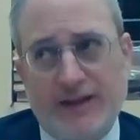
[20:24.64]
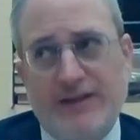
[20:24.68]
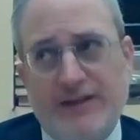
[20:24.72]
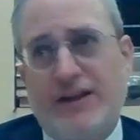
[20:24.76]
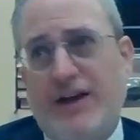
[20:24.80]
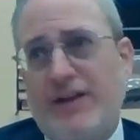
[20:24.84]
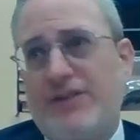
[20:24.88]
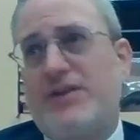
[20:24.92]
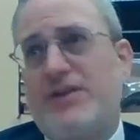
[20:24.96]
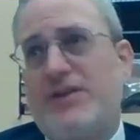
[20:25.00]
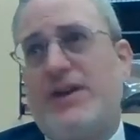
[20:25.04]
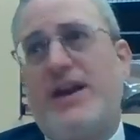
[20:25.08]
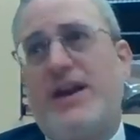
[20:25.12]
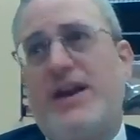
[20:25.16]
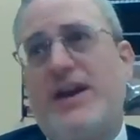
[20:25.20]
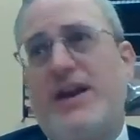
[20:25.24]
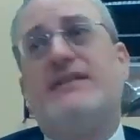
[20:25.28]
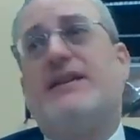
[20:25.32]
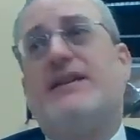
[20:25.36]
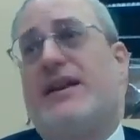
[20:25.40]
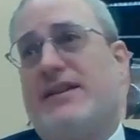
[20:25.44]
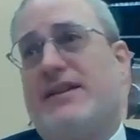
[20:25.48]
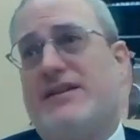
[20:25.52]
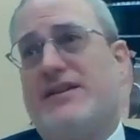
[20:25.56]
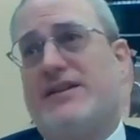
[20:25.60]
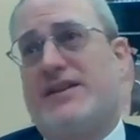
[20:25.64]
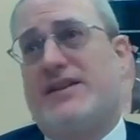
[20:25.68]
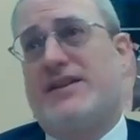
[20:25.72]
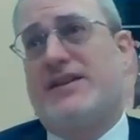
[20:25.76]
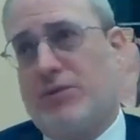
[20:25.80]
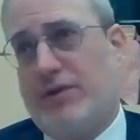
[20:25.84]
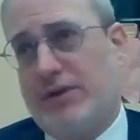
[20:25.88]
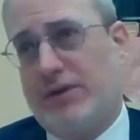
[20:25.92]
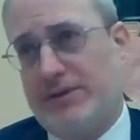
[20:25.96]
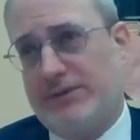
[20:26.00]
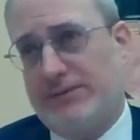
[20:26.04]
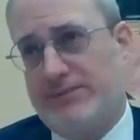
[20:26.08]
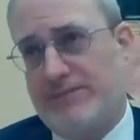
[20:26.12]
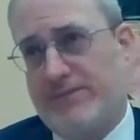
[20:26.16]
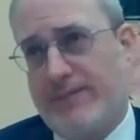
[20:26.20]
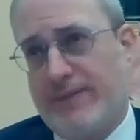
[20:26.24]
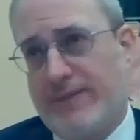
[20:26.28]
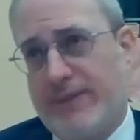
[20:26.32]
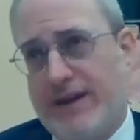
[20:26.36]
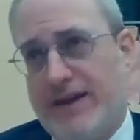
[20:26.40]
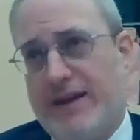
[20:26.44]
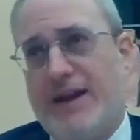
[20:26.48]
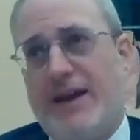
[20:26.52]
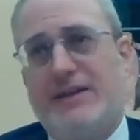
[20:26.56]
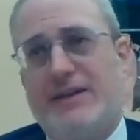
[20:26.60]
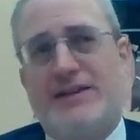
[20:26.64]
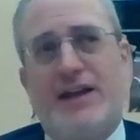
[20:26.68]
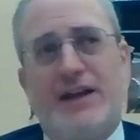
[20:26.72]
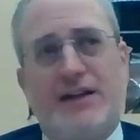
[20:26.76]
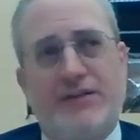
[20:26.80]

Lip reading: and the other hand not in this world. And